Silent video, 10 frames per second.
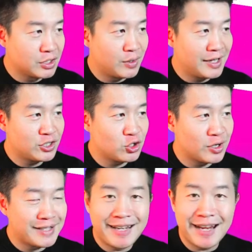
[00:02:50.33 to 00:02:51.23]
So let's
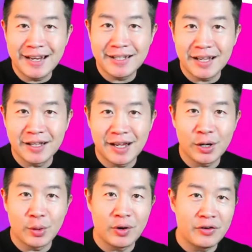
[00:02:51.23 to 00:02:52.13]
translate this
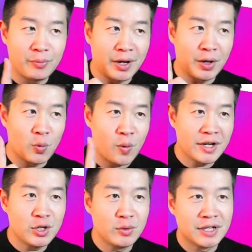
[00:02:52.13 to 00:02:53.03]
entire graph by
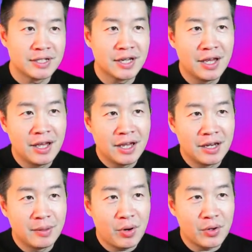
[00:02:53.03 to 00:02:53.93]
1 unit
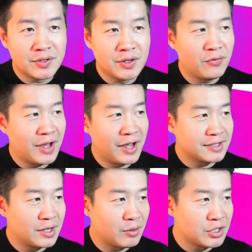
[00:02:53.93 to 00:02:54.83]
in the positive
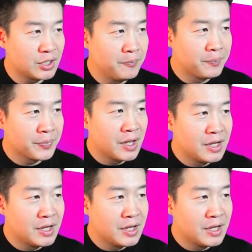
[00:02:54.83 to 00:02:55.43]
x direction.